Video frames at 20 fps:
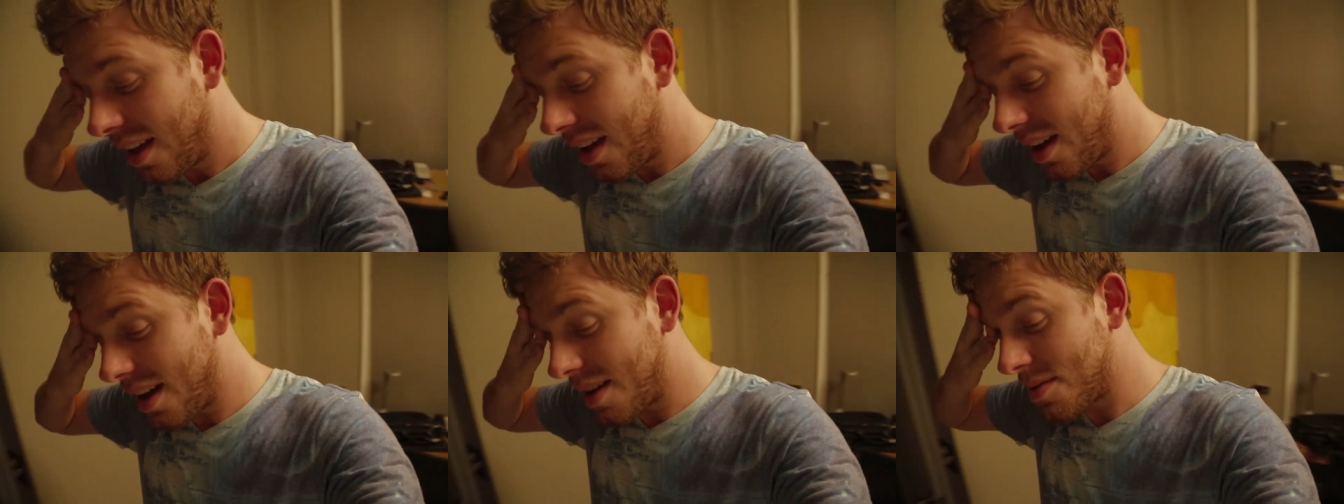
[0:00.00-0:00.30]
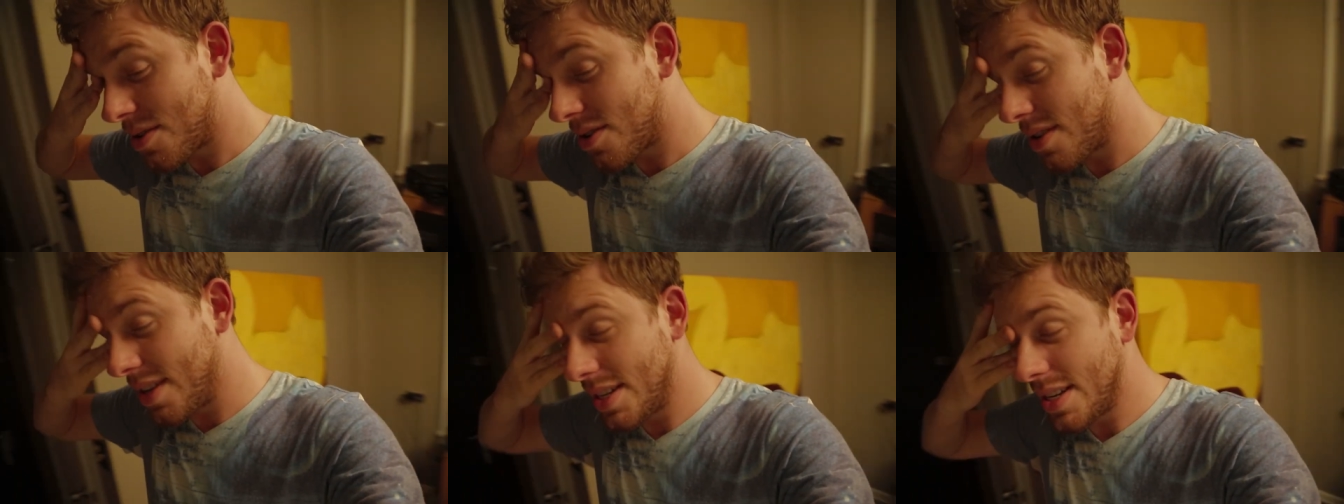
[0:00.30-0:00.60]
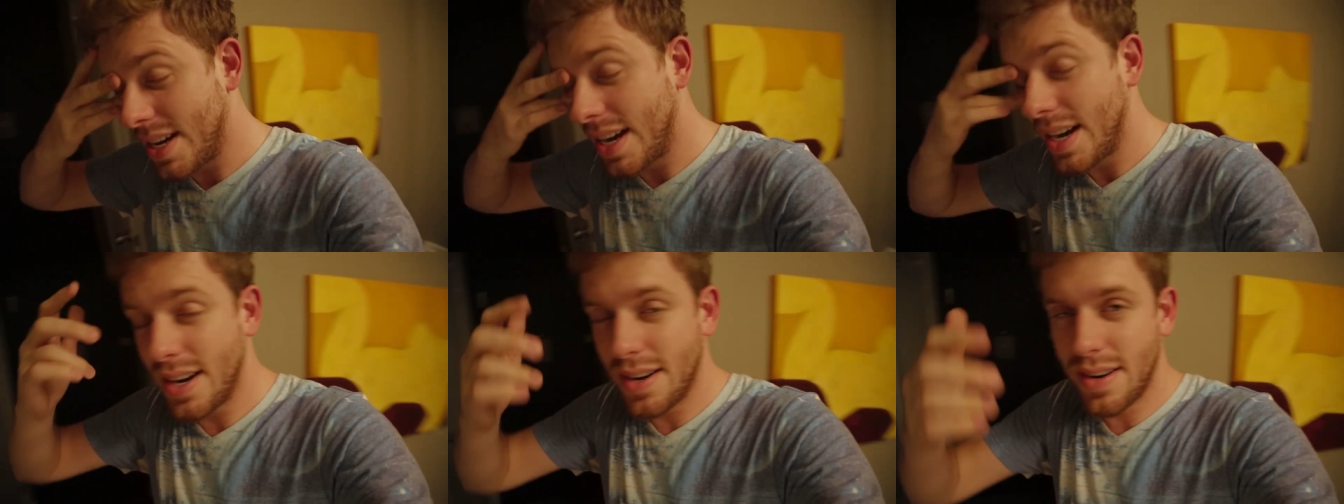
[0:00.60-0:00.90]
And I was really
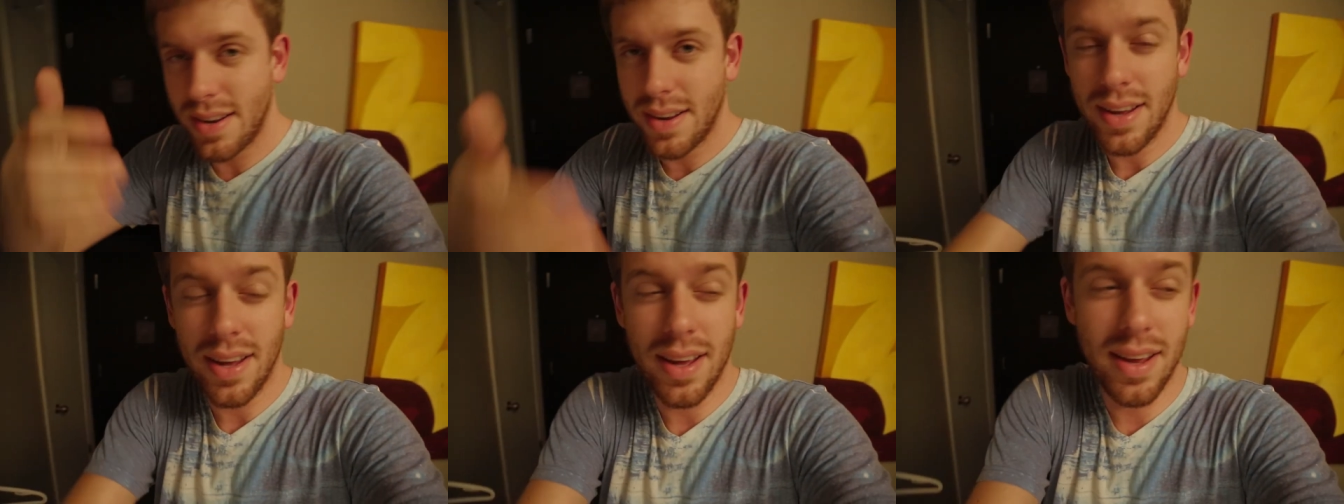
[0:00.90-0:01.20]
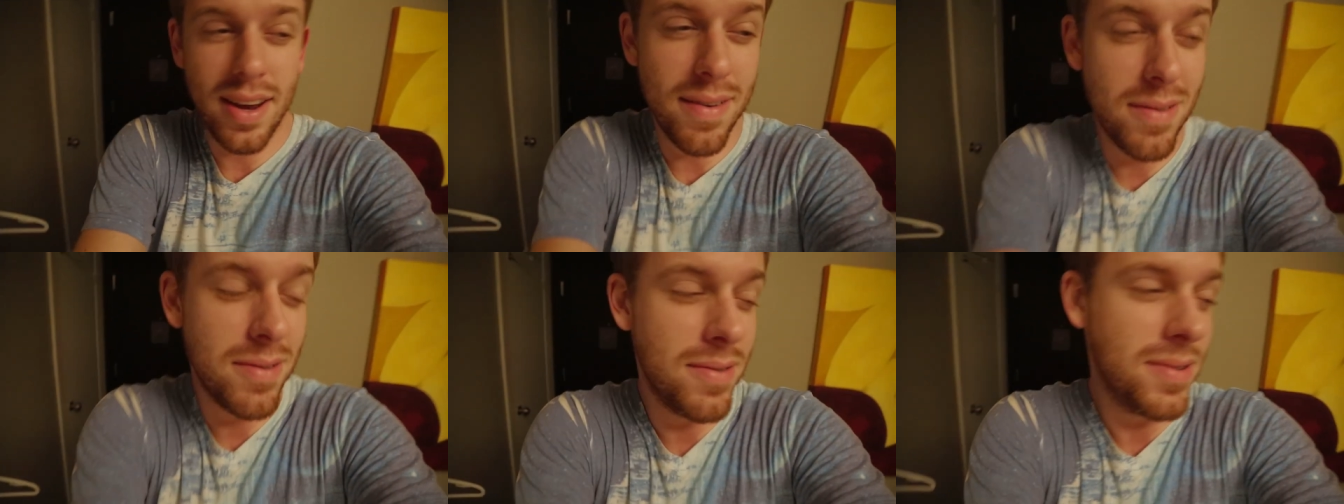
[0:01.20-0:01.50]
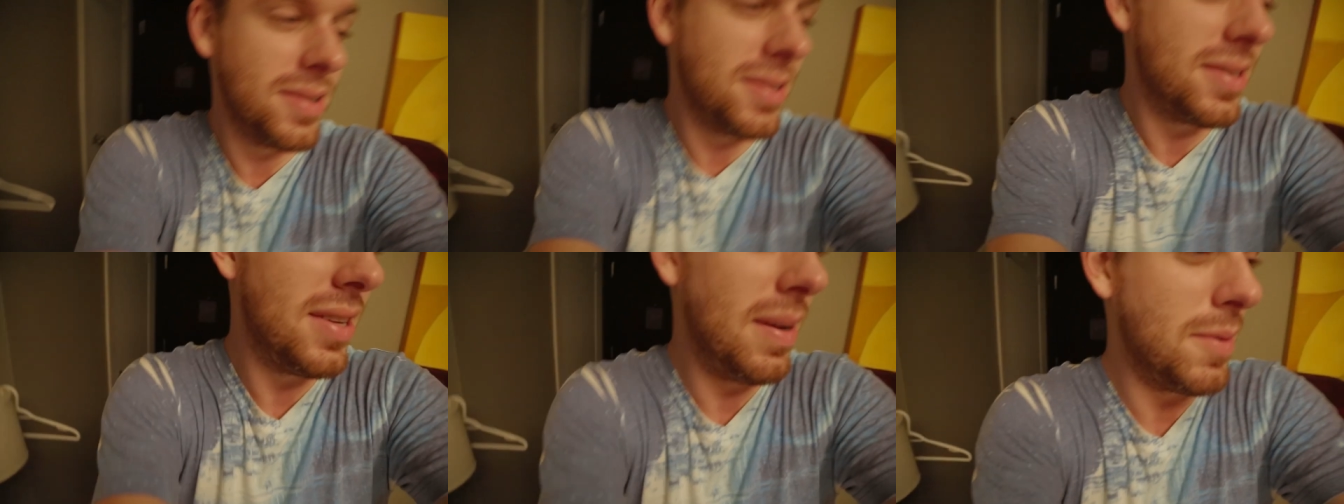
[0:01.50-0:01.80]
tired, and
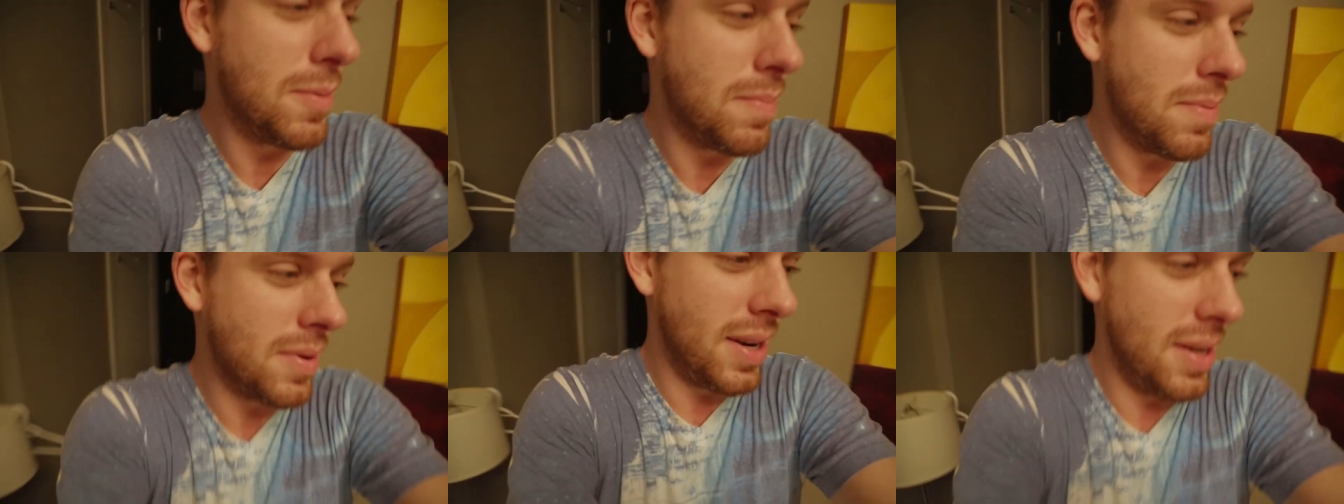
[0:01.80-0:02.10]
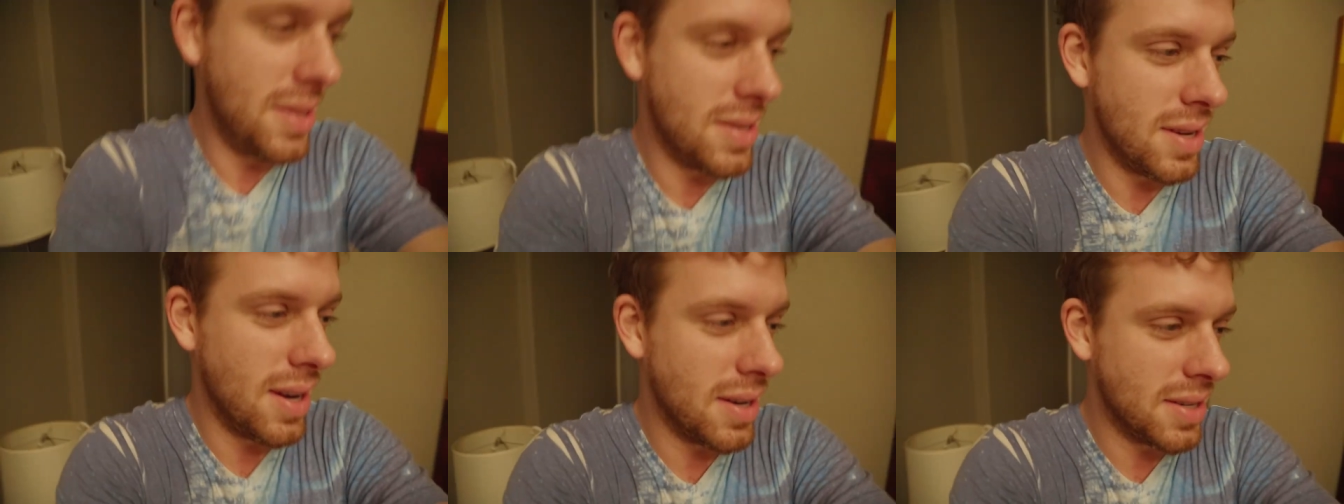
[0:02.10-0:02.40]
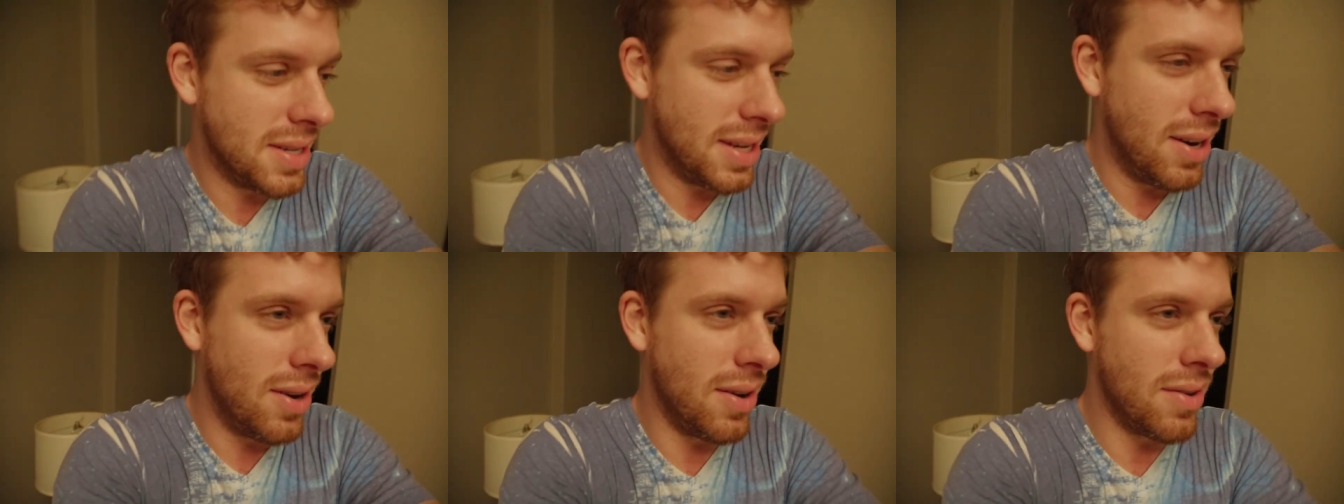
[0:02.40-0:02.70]
everyone seems pretty
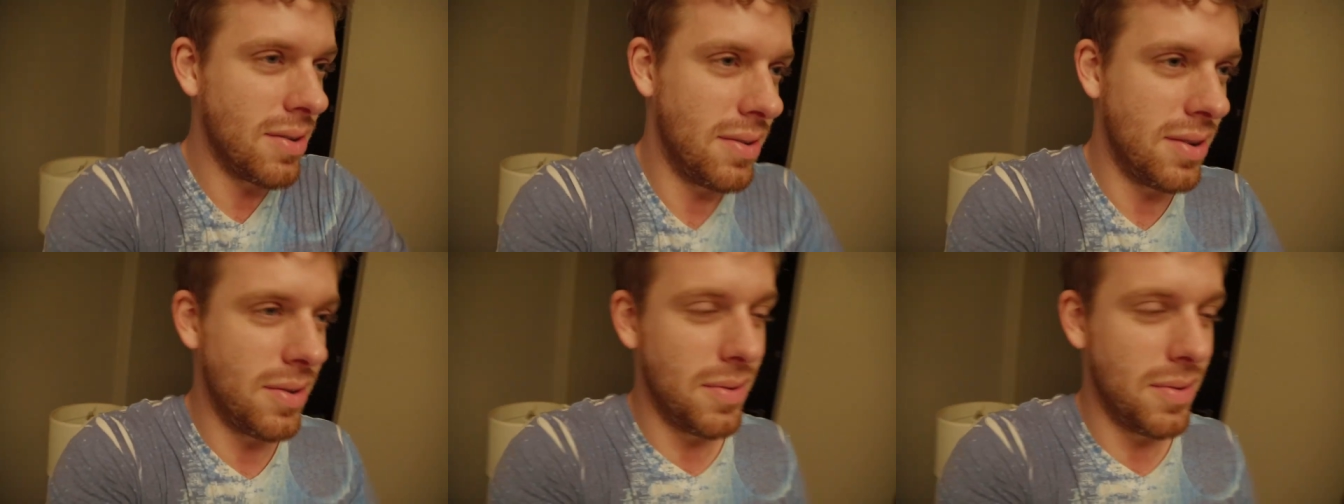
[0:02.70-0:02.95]
zonked out,